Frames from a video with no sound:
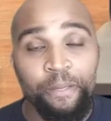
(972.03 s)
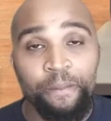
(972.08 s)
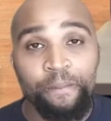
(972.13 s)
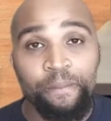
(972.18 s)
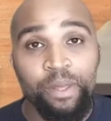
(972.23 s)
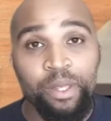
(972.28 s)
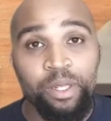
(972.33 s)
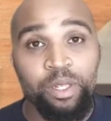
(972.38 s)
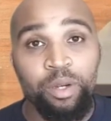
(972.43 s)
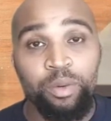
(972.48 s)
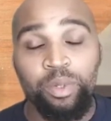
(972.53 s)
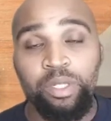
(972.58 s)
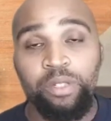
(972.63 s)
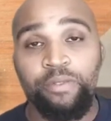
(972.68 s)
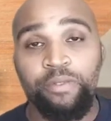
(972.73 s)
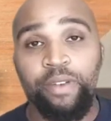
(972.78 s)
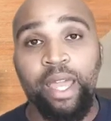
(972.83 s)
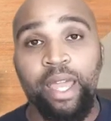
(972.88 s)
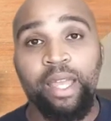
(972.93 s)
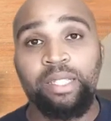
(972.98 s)
So it was
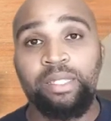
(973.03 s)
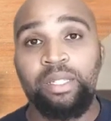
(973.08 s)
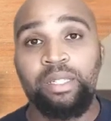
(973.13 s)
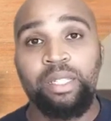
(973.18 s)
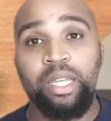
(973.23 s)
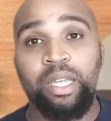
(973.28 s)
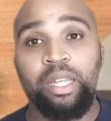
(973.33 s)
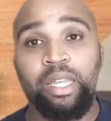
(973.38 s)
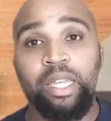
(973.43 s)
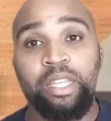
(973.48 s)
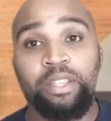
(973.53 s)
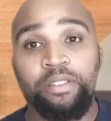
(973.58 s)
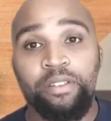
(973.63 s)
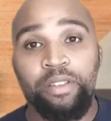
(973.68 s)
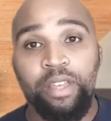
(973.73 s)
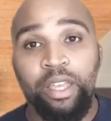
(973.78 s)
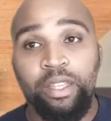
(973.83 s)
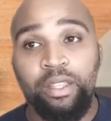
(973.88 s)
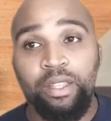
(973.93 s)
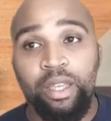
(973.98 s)
fascinating
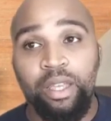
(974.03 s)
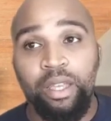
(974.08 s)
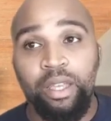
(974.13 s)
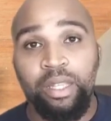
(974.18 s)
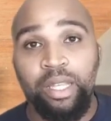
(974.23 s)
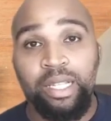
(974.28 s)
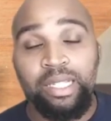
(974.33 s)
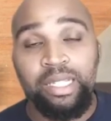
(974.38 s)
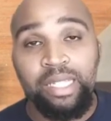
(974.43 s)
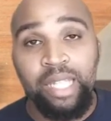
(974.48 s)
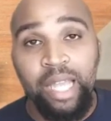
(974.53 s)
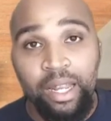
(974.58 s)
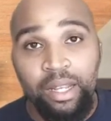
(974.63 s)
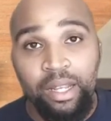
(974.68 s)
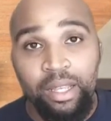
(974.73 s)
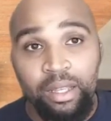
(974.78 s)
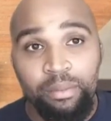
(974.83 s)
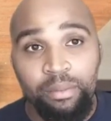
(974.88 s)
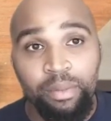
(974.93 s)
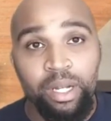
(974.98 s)
and
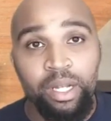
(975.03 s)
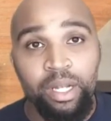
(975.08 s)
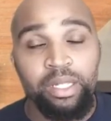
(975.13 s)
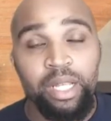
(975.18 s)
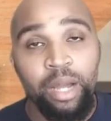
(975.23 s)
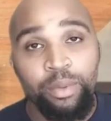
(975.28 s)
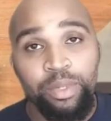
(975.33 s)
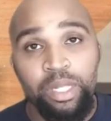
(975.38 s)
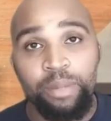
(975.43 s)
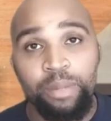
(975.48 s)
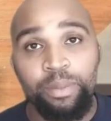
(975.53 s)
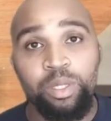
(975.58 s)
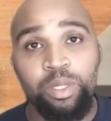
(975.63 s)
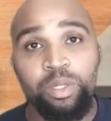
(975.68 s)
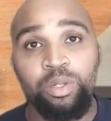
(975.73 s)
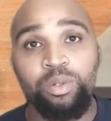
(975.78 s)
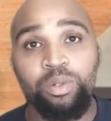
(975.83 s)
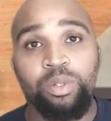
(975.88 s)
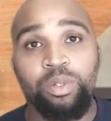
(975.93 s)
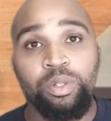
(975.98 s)
exciting because I was able
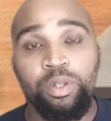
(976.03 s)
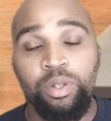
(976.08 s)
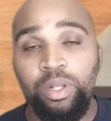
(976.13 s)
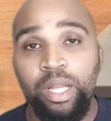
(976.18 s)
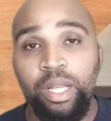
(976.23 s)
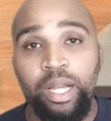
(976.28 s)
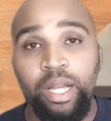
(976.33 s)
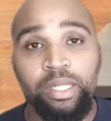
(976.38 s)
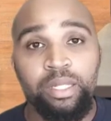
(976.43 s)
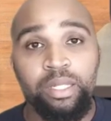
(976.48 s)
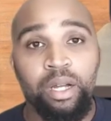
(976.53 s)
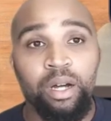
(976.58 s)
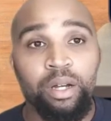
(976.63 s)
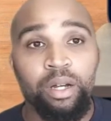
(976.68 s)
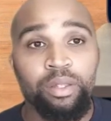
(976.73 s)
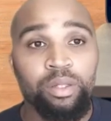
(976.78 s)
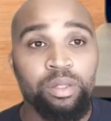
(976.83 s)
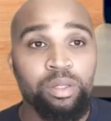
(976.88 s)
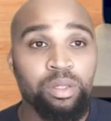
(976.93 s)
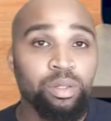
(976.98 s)
to utilize
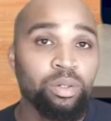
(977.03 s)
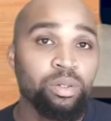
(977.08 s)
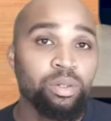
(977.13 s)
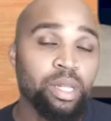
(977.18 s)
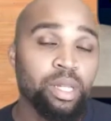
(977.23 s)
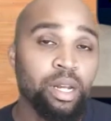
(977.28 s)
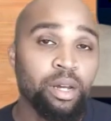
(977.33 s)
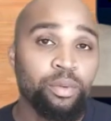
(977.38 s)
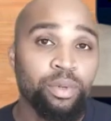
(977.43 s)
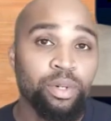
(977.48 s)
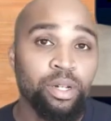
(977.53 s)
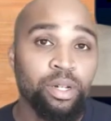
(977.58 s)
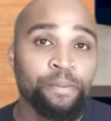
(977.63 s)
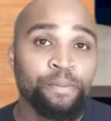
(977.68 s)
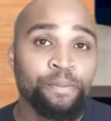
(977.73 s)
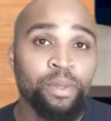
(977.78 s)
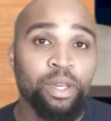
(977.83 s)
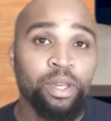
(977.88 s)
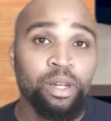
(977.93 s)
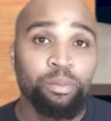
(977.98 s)
all the tools that I
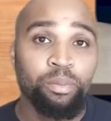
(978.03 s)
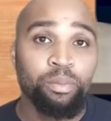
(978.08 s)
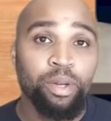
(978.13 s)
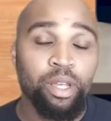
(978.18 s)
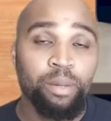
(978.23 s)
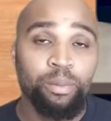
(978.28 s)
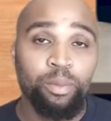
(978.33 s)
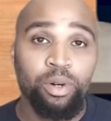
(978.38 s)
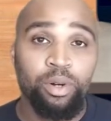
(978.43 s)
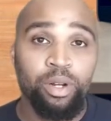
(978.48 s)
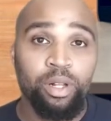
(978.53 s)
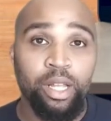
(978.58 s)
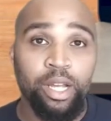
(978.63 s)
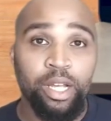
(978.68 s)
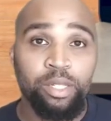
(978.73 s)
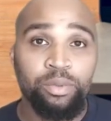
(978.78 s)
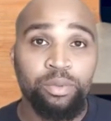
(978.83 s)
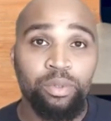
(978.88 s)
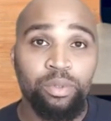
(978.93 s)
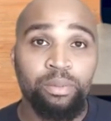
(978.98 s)
would in a brick and mortar
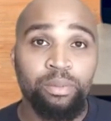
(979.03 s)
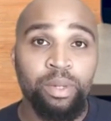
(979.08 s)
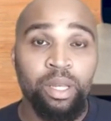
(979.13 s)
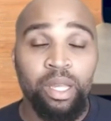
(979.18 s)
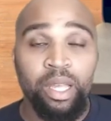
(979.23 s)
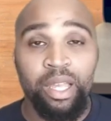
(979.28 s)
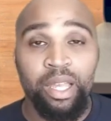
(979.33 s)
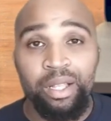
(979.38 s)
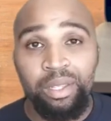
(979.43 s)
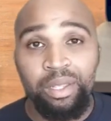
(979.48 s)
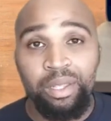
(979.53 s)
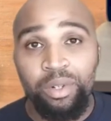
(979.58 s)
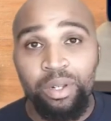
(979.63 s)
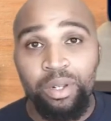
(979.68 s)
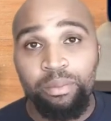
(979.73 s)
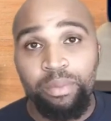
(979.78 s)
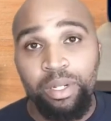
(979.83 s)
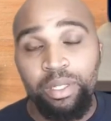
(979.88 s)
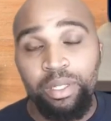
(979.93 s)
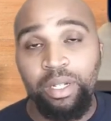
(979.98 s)
classroom,
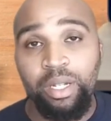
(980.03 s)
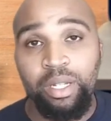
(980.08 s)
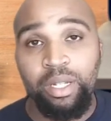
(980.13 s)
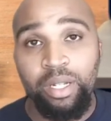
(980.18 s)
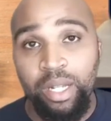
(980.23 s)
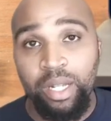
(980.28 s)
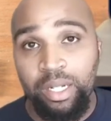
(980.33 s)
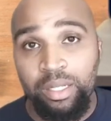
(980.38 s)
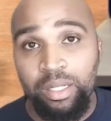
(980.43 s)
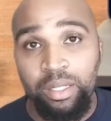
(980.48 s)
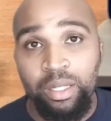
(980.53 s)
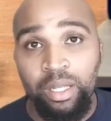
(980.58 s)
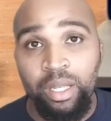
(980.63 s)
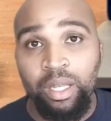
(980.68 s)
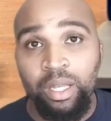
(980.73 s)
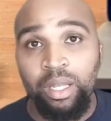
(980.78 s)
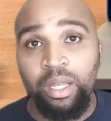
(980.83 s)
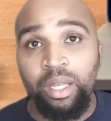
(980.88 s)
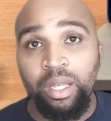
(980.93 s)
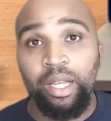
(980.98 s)
including building connection,
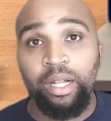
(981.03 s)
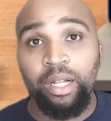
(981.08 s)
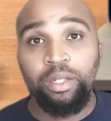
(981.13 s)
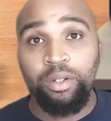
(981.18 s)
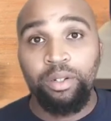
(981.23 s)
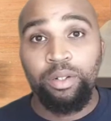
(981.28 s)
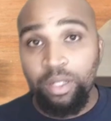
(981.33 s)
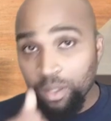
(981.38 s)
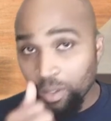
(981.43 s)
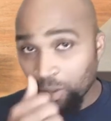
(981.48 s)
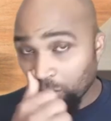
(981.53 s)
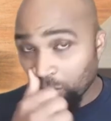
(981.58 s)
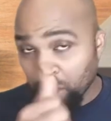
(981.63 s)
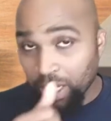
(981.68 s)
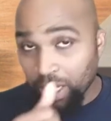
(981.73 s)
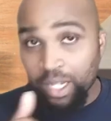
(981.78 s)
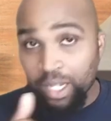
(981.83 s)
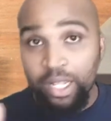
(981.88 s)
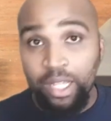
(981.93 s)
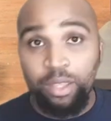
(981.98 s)
including
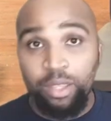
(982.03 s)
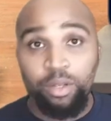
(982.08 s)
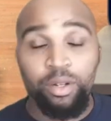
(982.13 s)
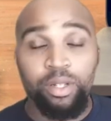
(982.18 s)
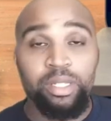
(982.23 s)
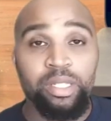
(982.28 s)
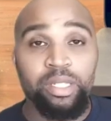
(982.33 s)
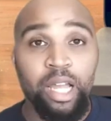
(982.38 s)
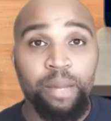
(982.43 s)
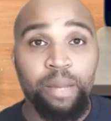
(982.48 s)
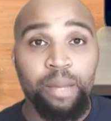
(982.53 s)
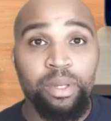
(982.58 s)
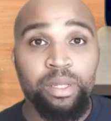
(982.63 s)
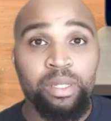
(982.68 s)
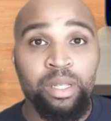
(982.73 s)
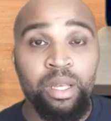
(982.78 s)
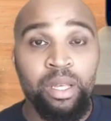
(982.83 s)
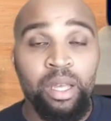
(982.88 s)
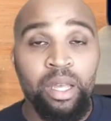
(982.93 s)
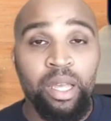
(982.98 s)
looking at their
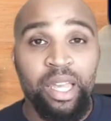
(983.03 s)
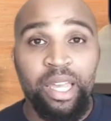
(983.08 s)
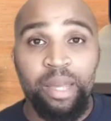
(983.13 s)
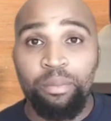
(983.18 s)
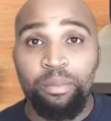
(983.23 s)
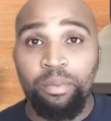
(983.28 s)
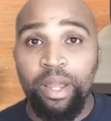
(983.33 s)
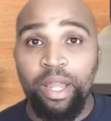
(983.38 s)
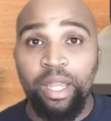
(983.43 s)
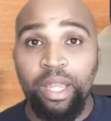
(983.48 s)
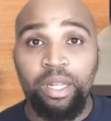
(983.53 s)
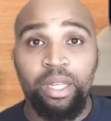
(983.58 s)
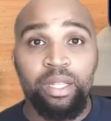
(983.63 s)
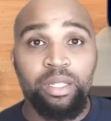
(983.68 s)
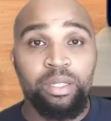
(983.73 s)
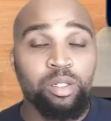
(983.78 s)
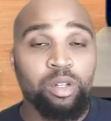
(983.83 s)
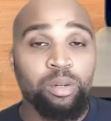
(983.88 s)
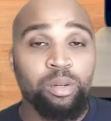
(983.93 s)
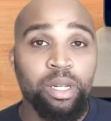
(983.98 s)
assignments and bringing
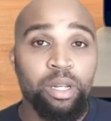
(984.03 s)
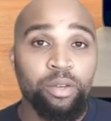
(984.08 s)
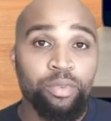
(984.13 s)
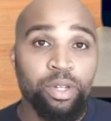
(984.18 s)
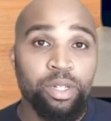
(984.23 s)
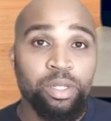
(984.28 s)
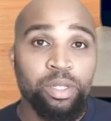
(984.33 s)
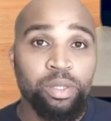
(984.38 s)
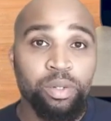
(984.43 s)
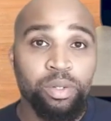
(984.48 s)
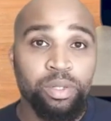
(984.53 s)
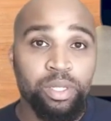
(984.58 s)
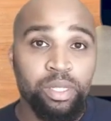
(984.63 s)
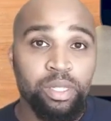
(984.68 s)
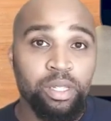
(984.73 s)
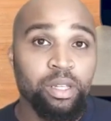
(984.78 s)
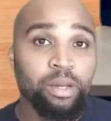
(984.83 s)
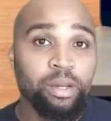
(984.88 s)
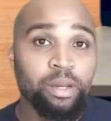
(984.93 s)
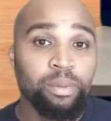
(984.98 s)
in so many resources
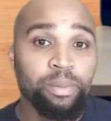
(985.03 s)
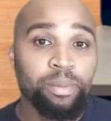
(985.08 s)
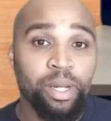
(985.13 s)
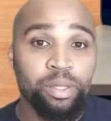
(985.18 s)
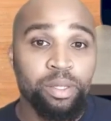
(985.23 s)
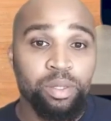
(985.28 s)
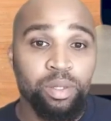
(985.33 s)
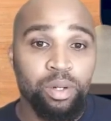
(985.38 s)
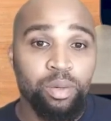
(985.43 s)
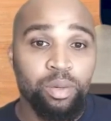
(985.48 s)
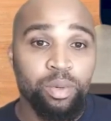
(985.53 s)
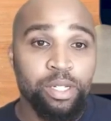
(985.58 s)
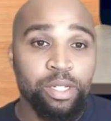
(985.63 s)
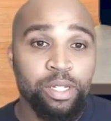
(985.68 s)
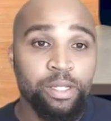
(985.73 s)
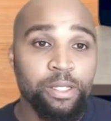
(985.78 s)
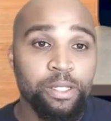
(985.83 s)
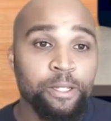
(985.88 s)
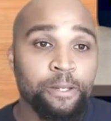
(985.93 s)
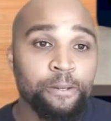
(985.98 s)
to help them answer the
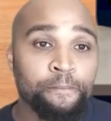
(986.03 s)
questions.